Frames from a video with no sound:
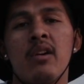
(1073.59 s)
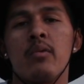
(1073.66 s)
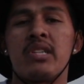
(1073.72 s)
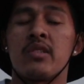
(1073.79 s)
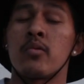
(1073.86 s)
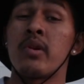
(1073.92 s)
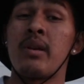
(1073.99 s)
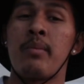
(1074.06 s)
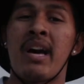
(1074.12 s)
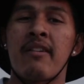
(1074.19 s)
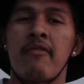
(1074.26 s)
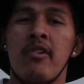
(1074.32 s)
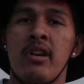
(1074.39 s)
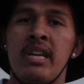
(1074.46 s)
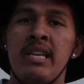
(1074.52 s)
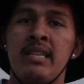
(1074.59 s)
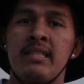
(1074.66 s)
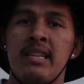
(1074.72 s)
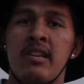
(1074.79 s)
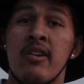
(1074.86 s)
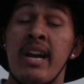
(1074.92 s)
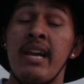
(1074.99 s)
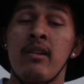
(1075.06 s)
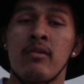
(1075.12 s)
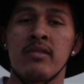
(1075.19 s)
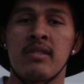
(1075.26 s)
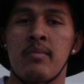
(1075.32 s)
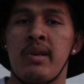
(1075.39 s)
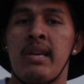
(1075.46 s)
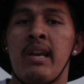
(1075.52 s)
which is really bad for your knees and your
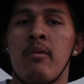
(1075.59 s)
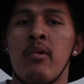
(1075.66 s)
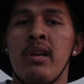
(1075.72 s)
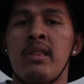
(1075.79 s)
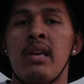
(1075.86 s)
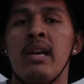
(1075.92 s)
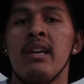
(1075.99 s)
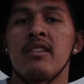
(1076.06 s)
ankles to begin with.